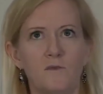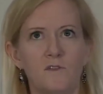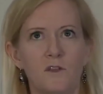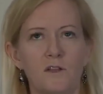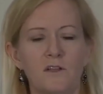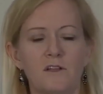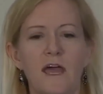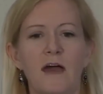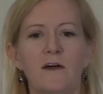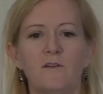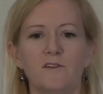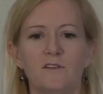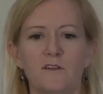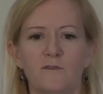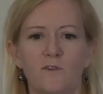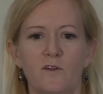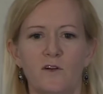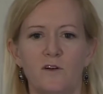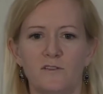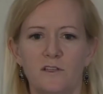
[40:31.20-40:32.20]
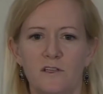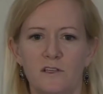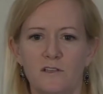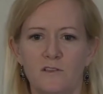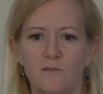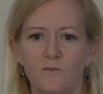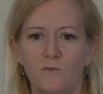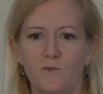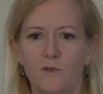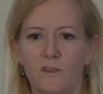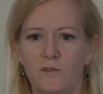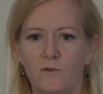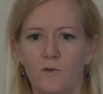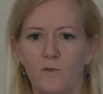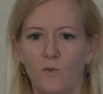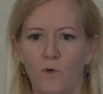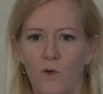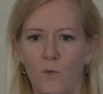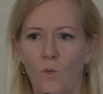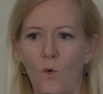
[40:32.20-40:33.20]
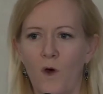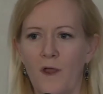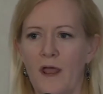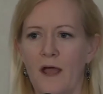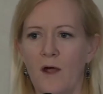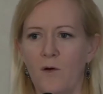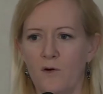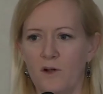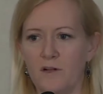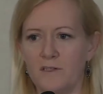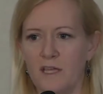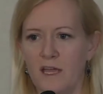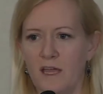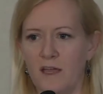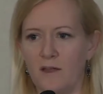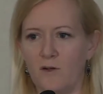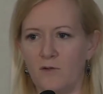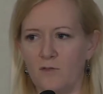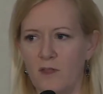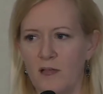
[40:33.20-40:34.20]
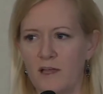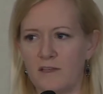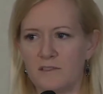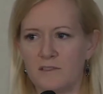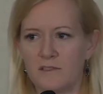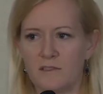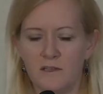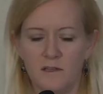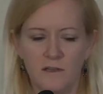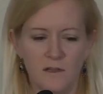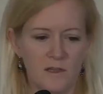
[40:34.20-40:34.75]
encountered difficulties with 1 hour a day or less.